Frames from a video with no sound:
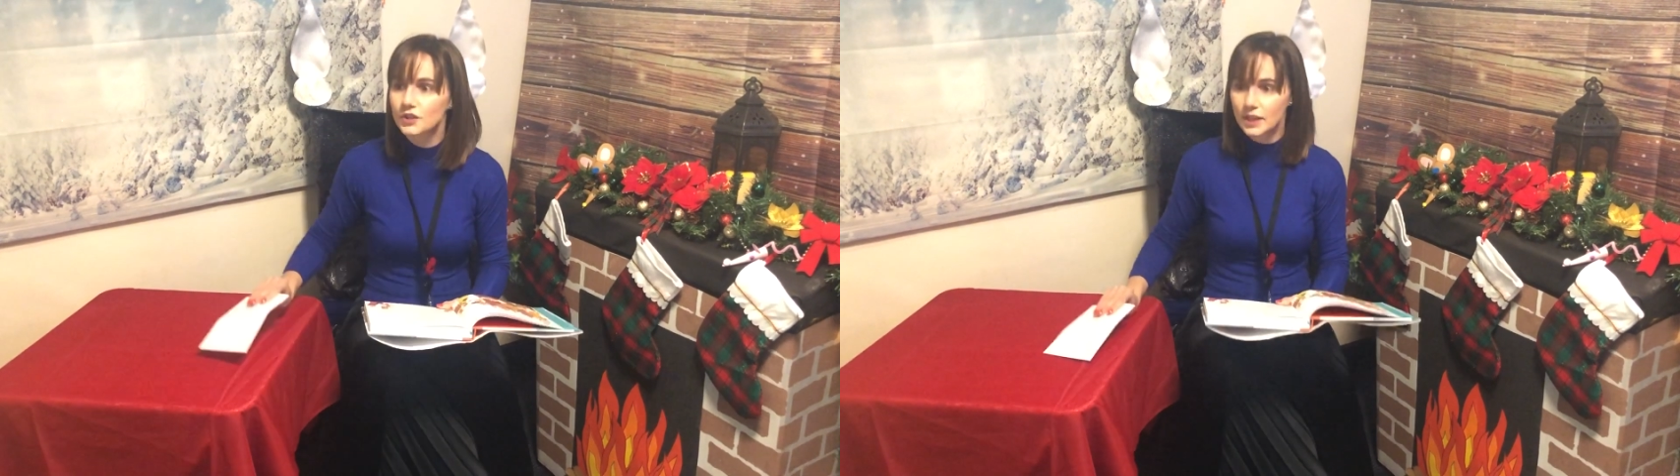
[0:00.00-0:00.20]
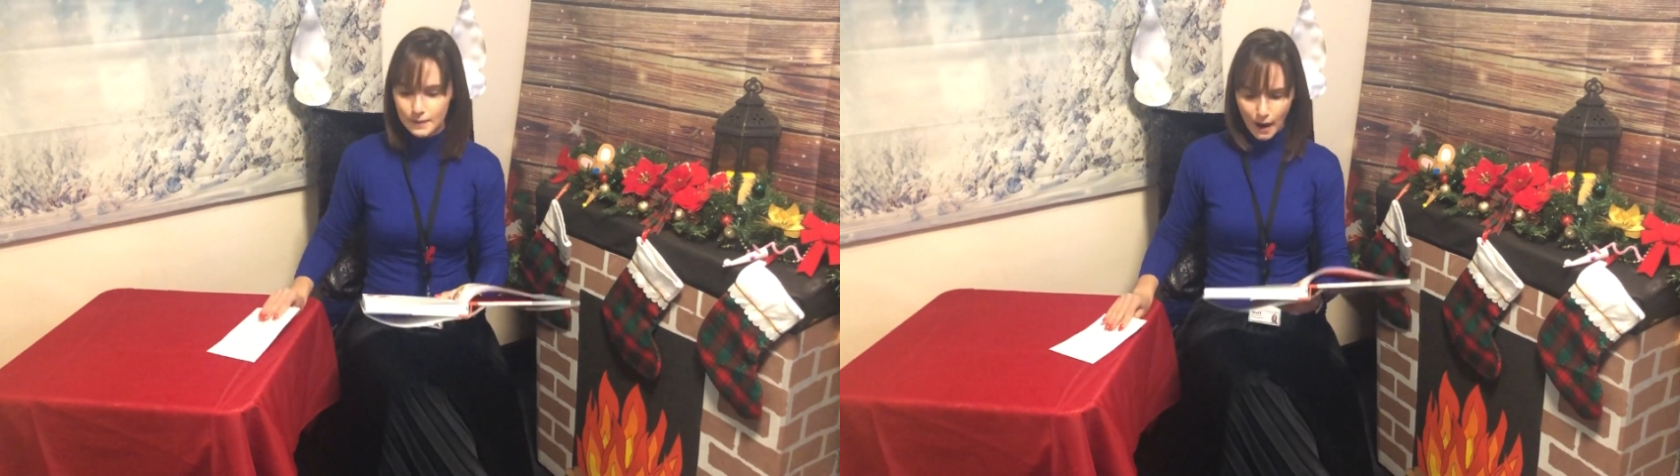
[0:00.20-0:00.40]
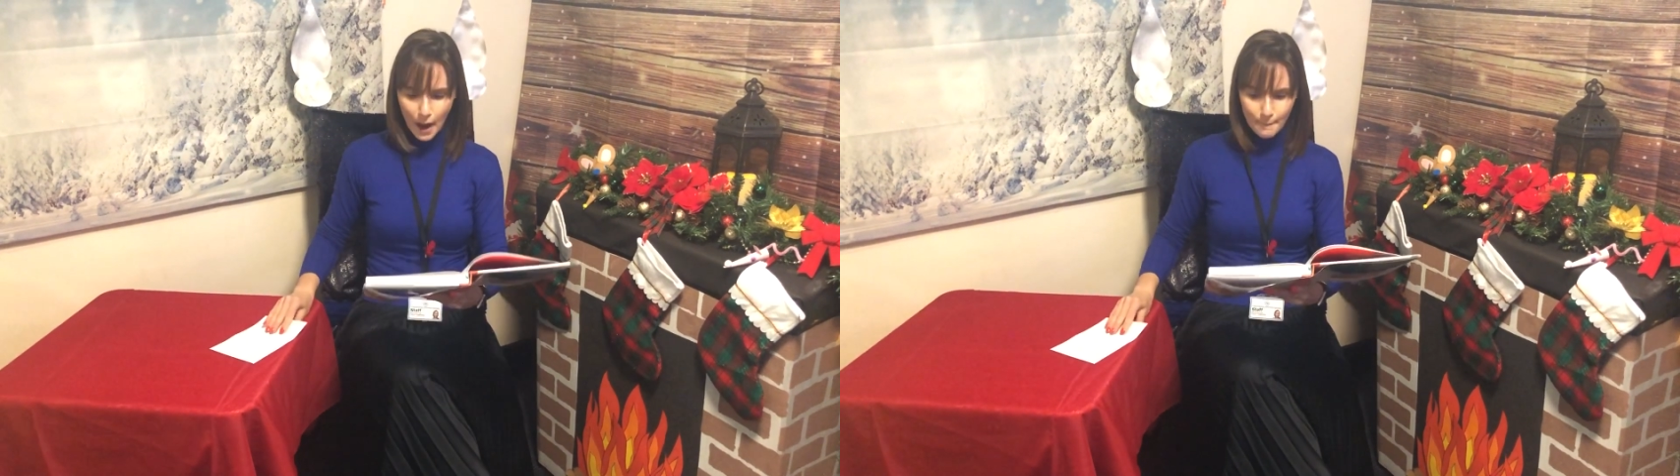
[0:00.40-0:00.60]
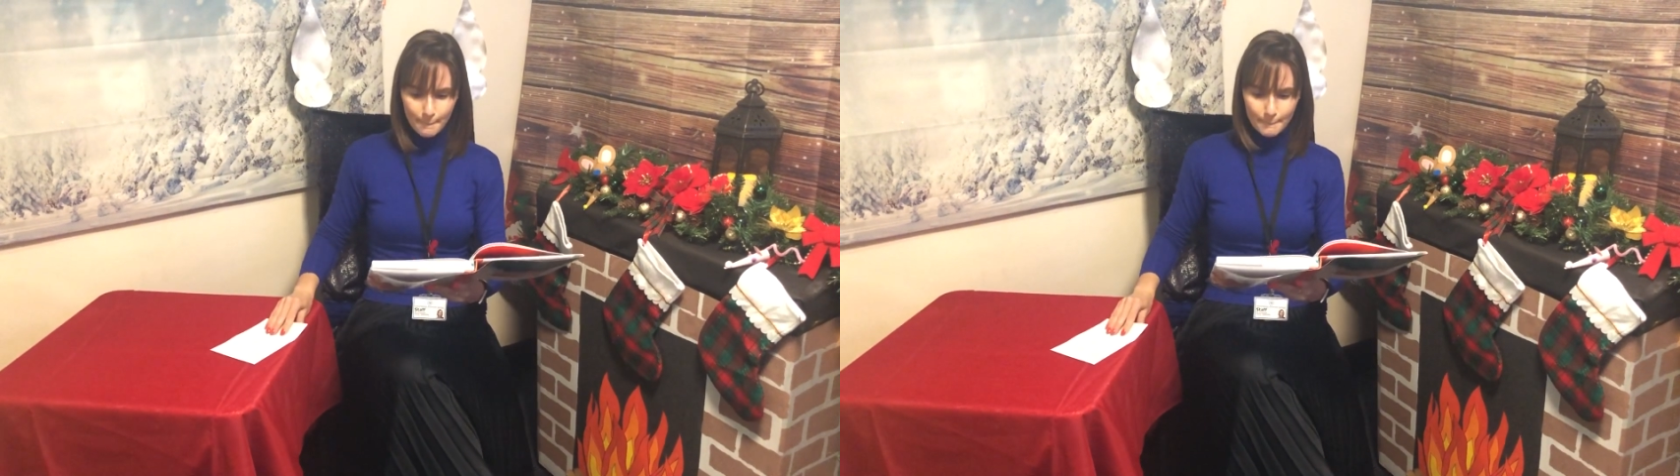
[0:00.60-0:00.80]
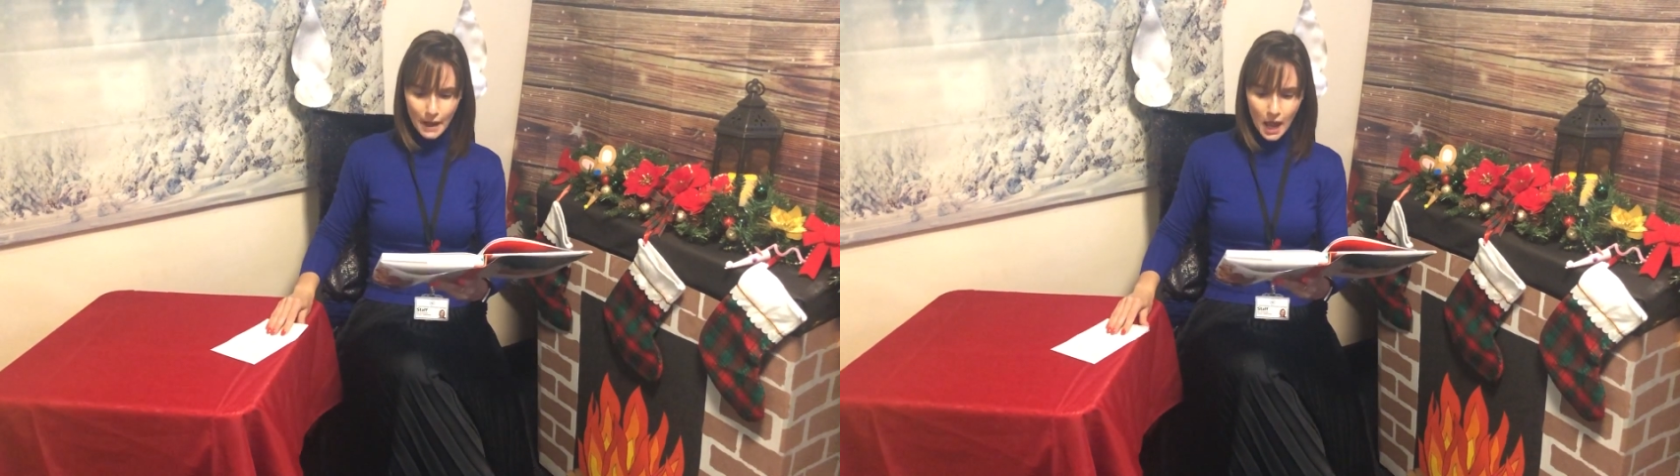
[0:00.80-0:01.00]
his
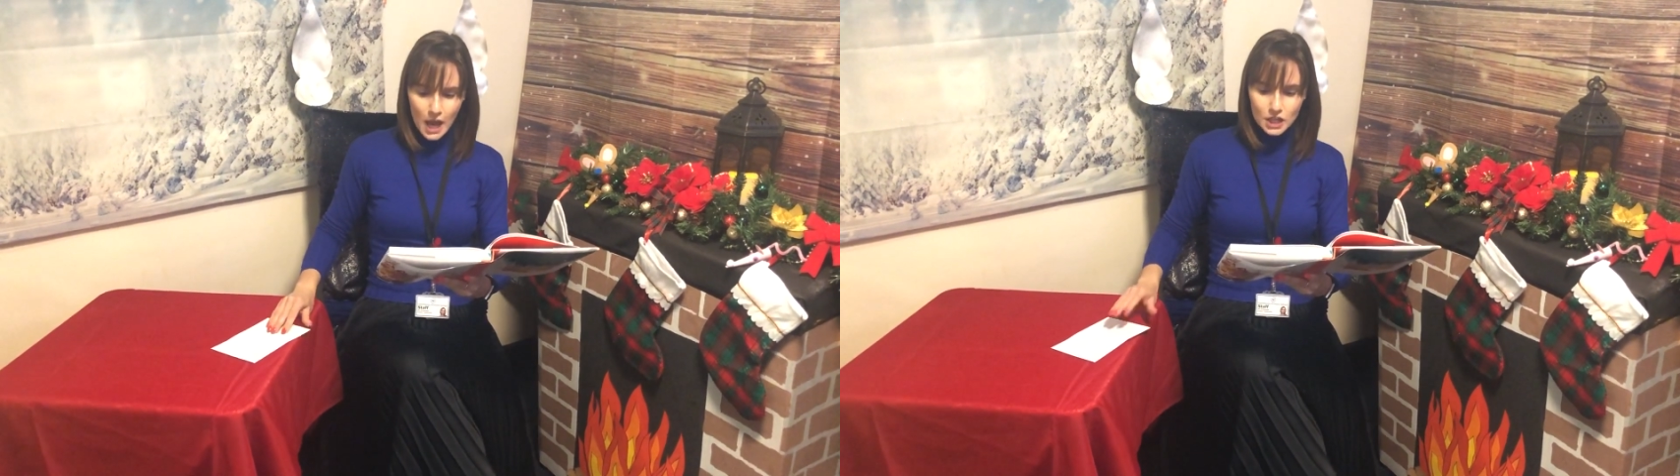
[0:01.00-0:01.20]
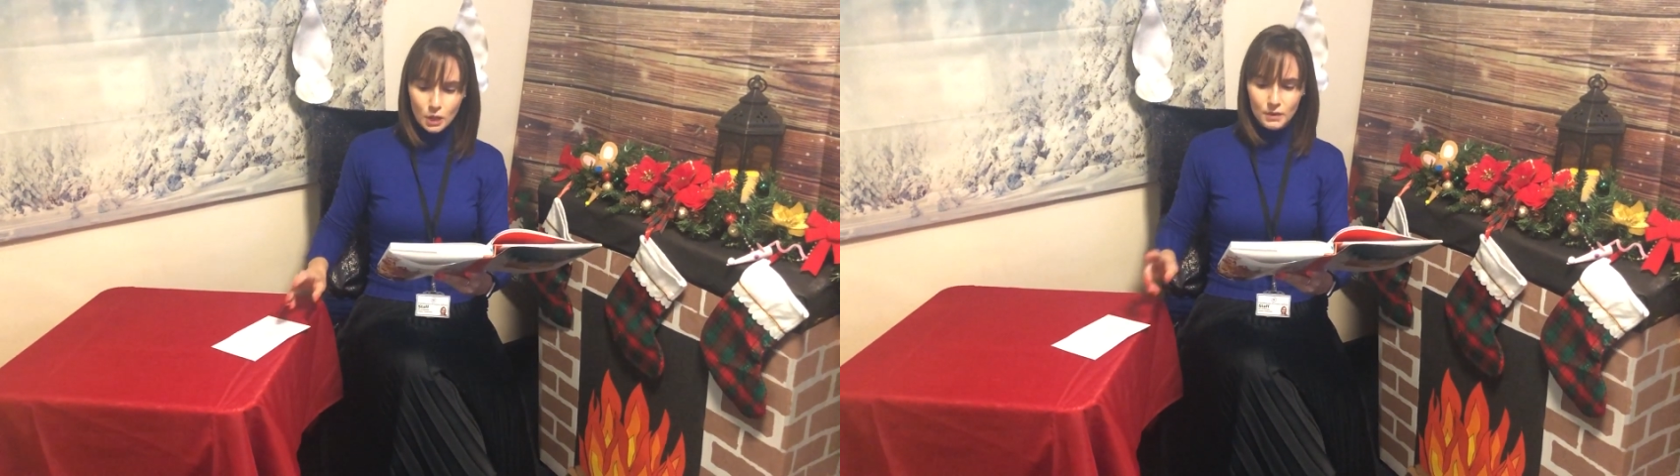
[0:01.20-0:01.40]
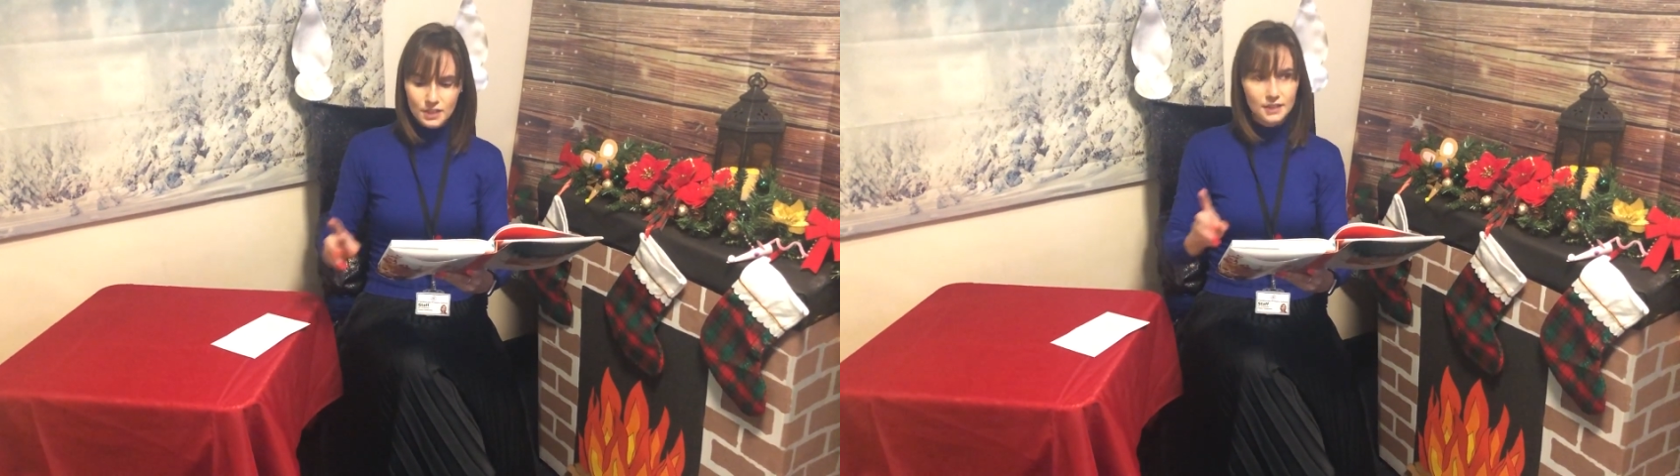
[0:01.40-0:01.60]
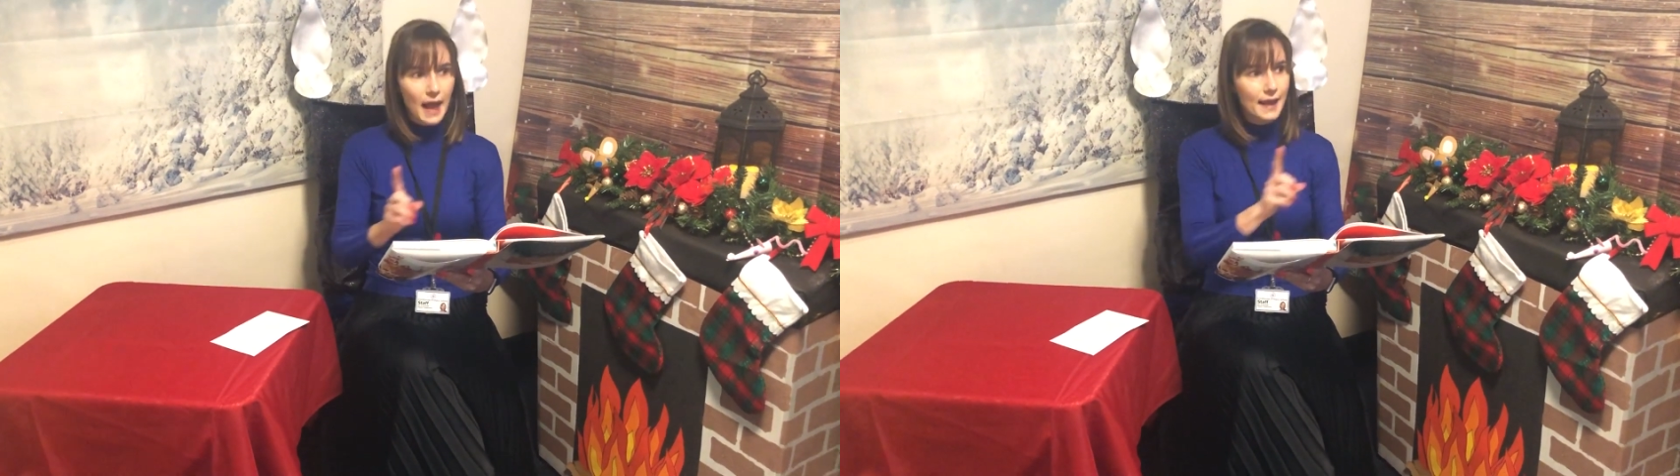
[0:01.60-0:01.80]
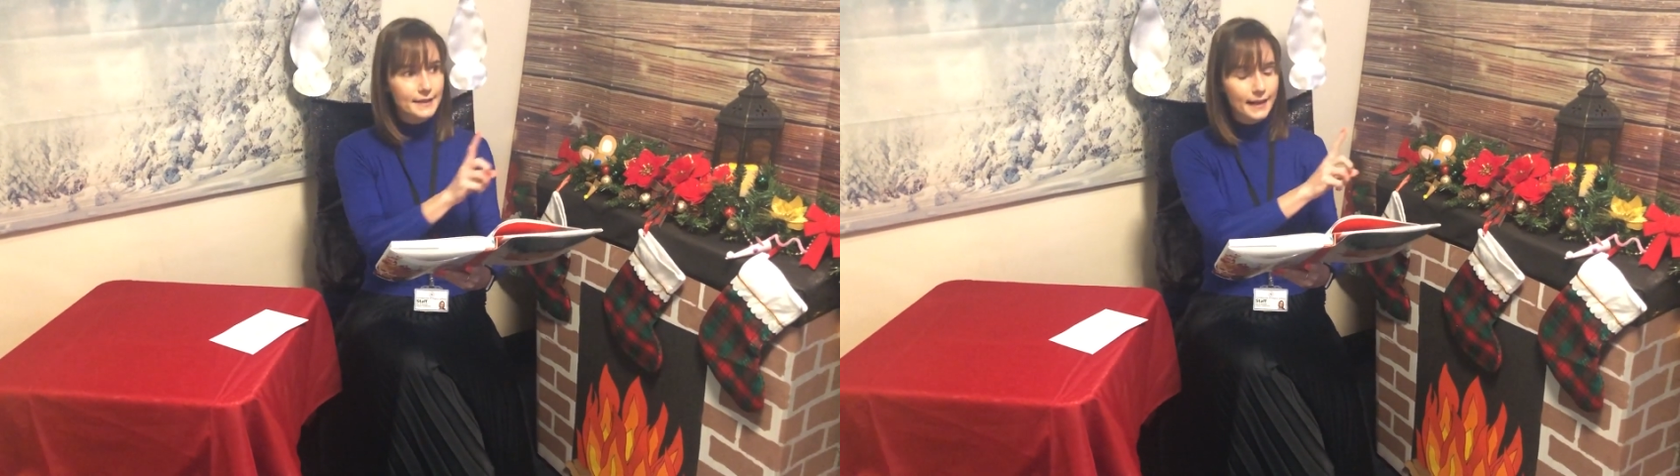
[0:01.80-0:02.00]
mum. She was
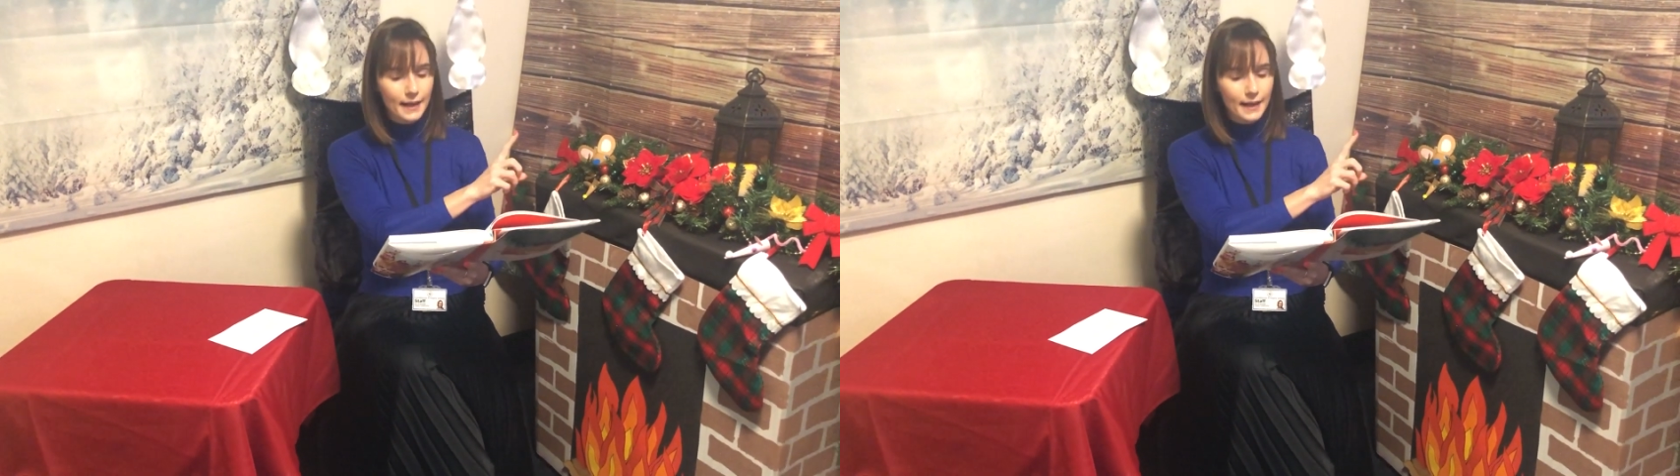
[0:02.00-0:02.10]
standing